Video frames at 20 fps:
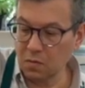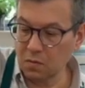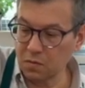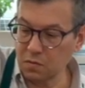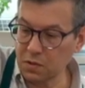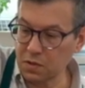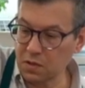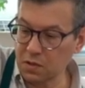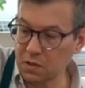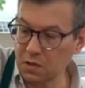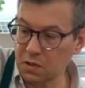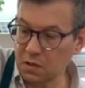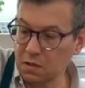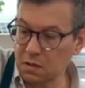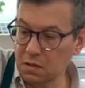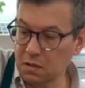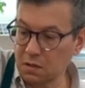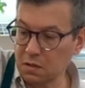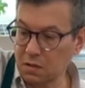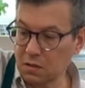we'll see.
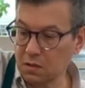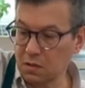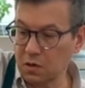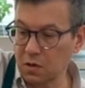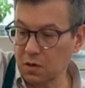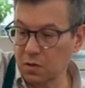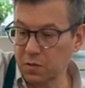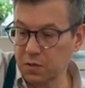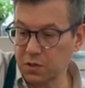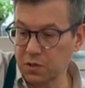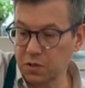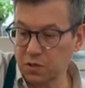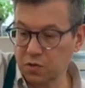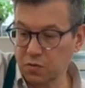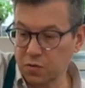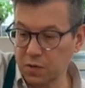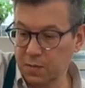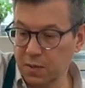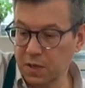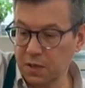You could always
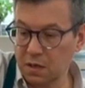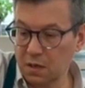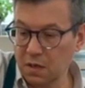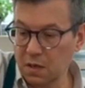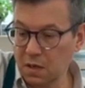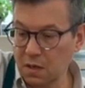trim it.